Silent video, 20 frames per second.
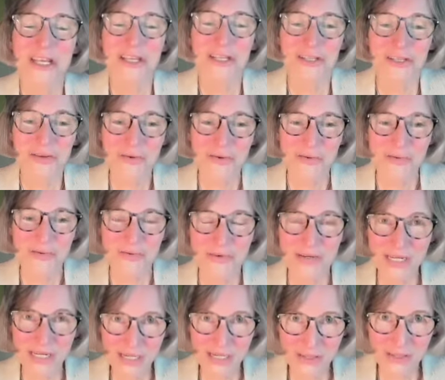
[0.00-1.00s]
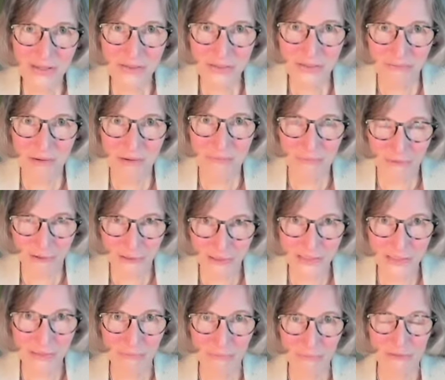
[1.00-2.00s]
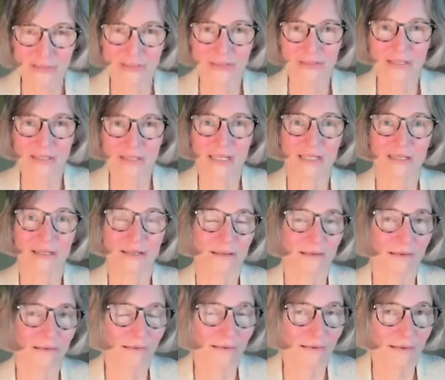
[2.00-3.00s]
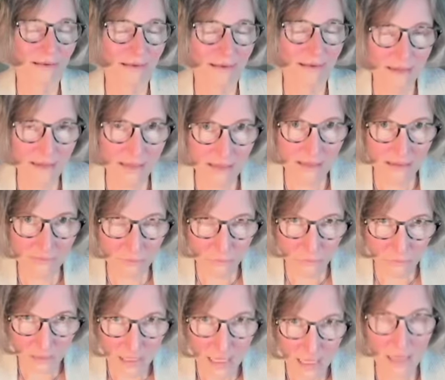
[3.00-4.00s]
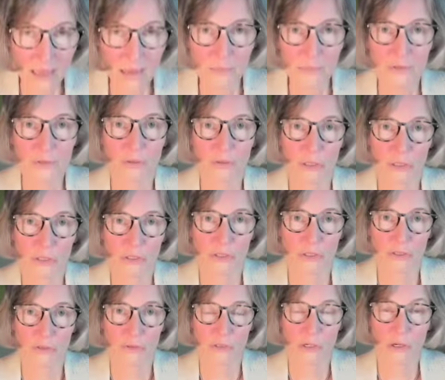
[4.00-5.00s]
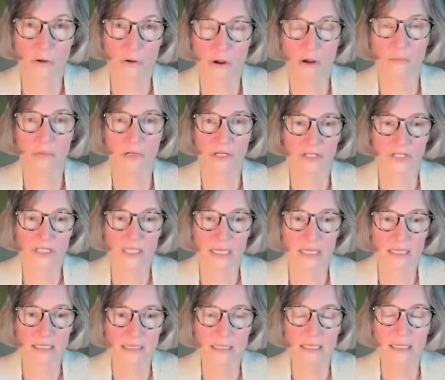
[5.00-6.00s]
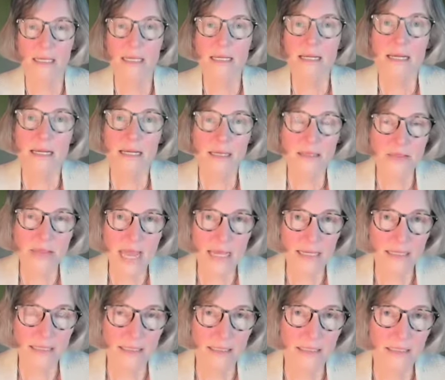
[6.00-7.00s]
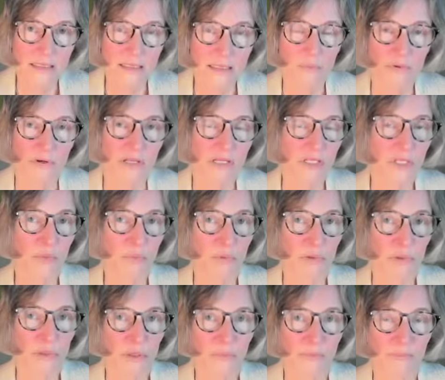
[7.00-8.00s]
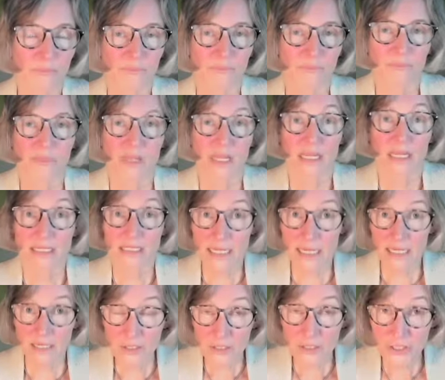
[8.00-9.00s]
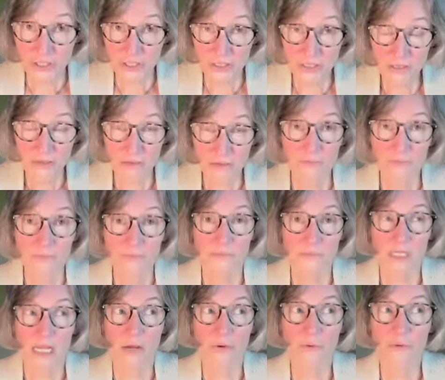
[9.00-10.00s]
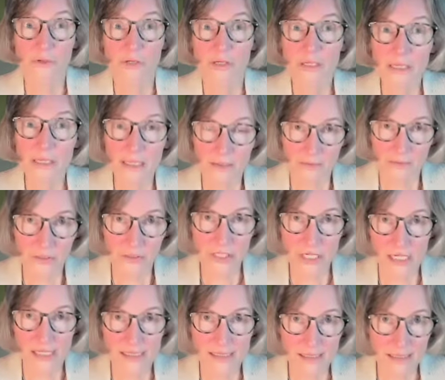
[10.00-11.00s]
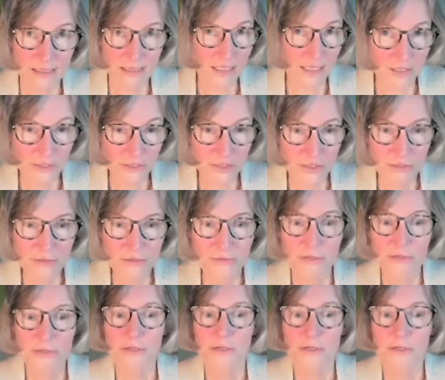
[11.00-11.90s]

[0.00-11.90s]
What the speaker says: So here are the 3 principles that will help you a lot to accomplish that. And that is the principle attention. How do I get the child's attention?